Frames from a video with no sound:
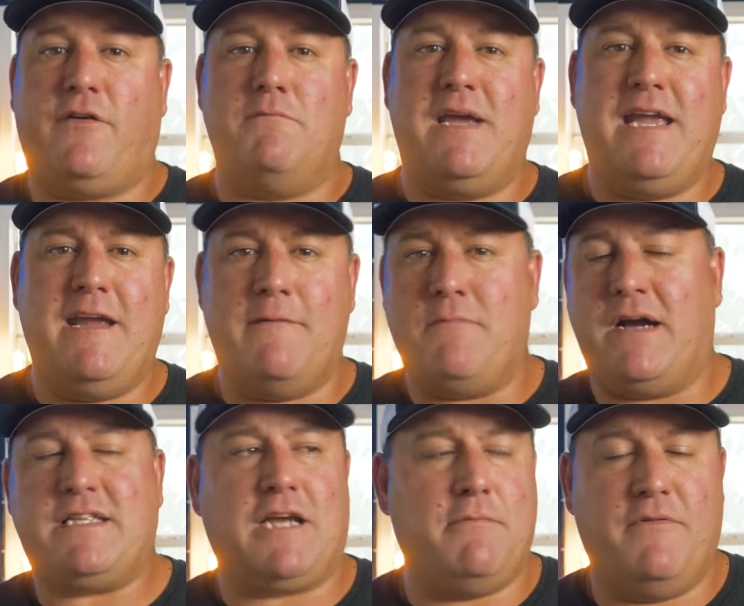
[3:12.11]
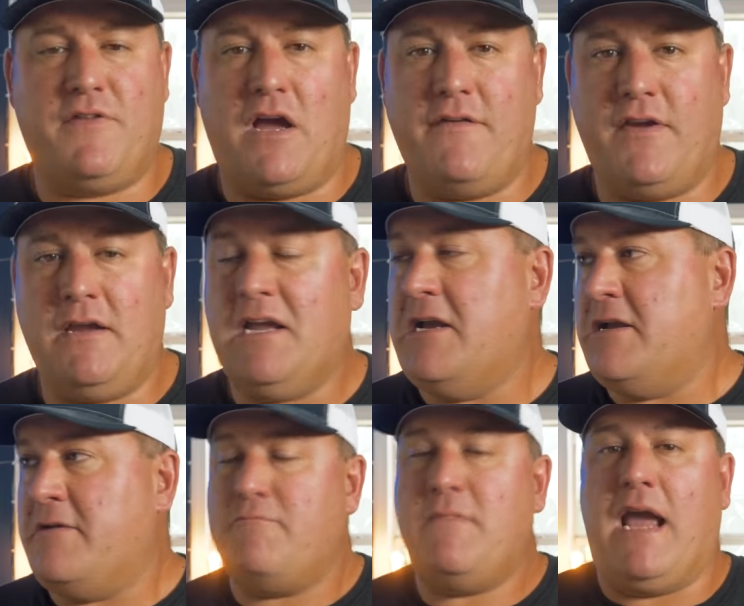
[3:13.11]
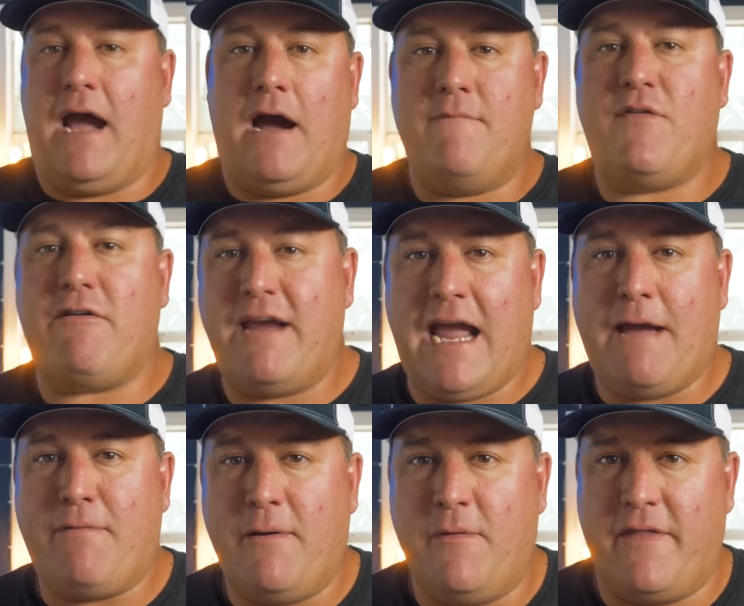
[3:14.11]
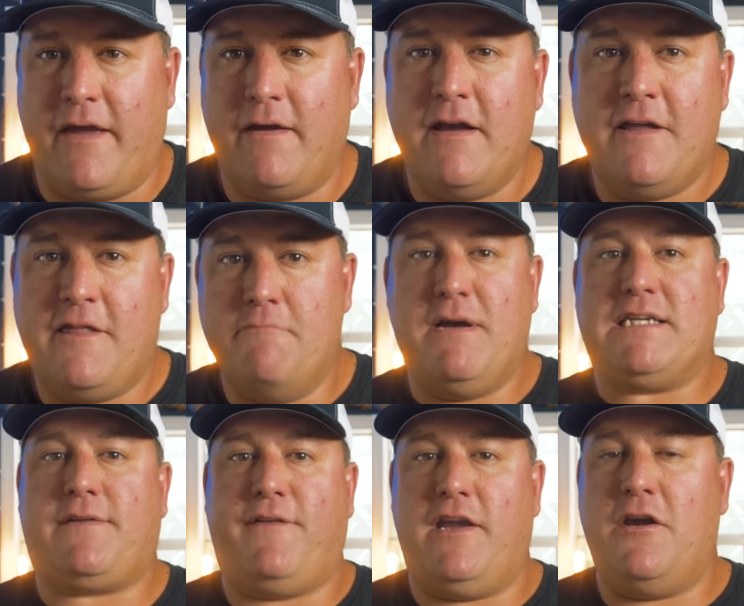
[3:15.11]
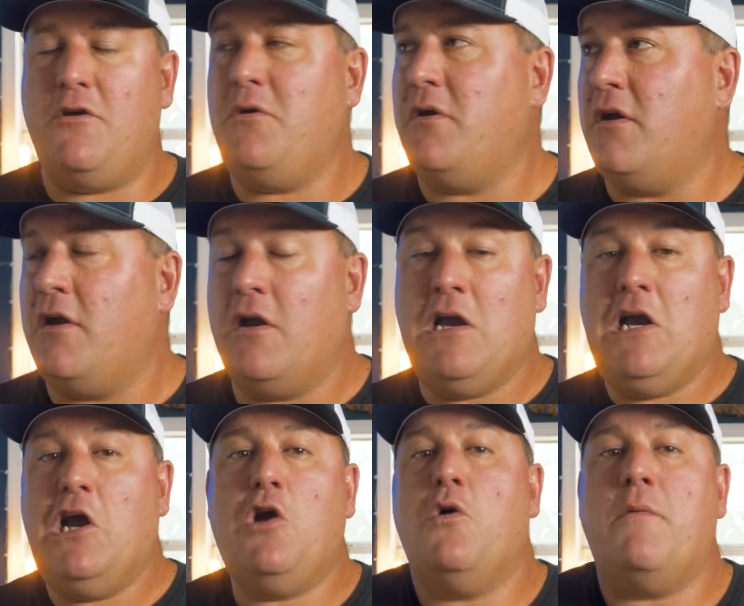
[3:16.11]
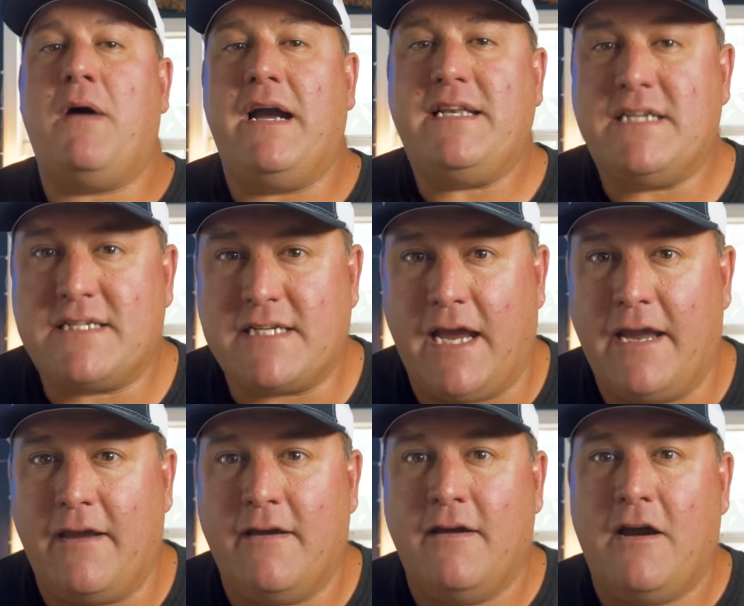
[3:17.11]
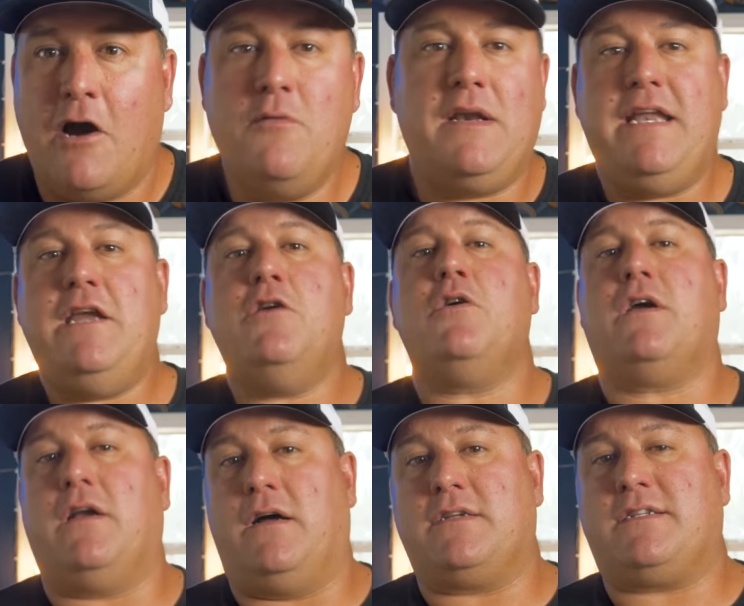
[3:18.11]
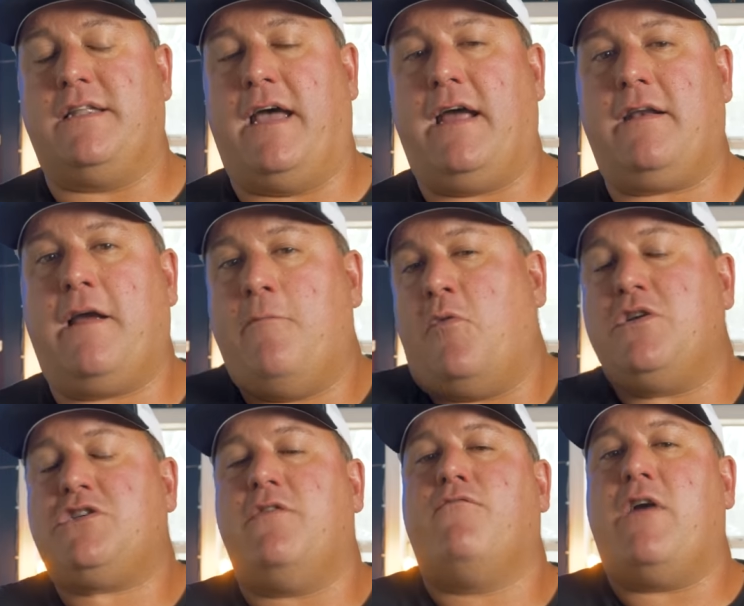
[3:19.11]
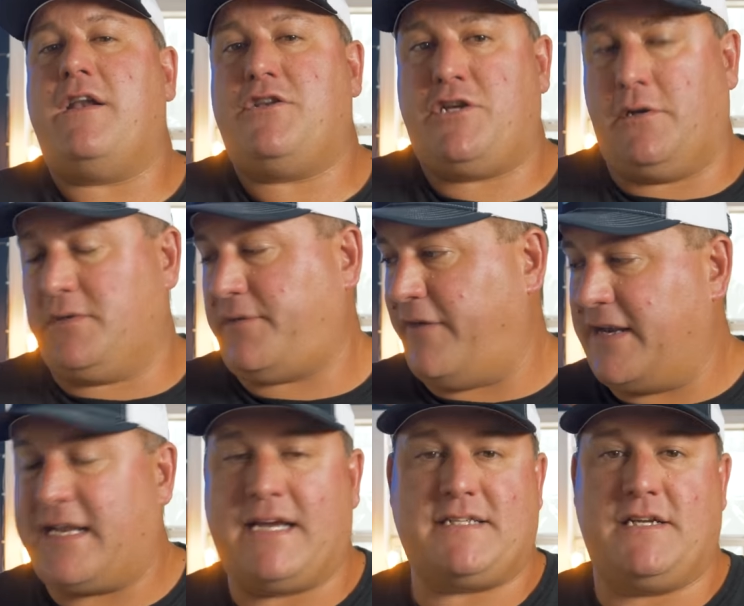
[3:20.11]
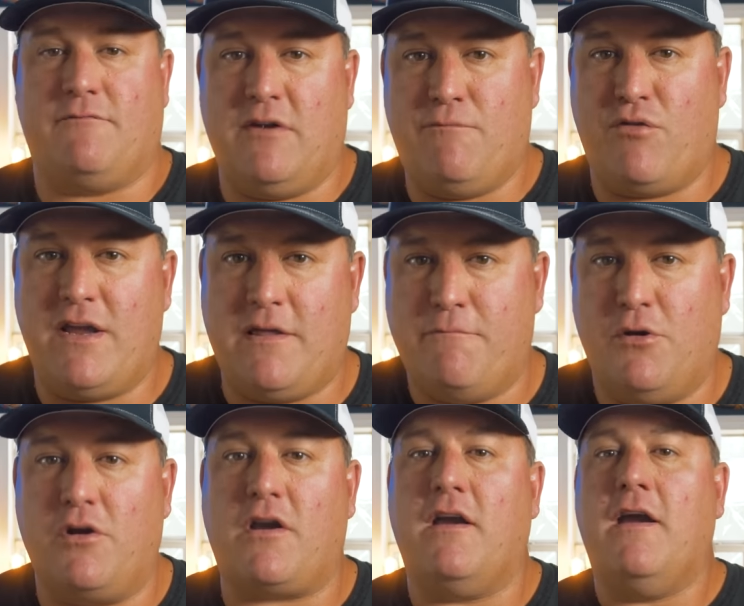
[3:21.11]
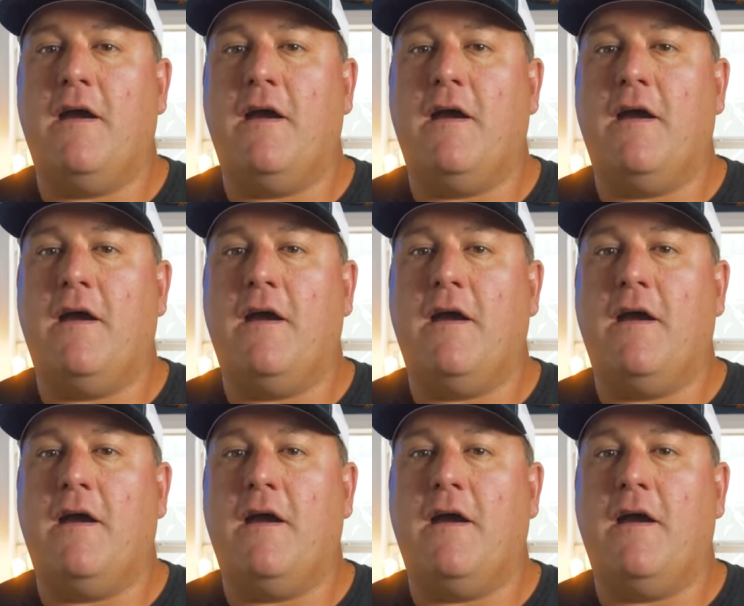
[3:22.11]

for me and my type of diving? Yeah, I'm very happy with it. The best for you? Who am I to say? Only you can answer that, and once you've read Jill's fantastic rebreather book,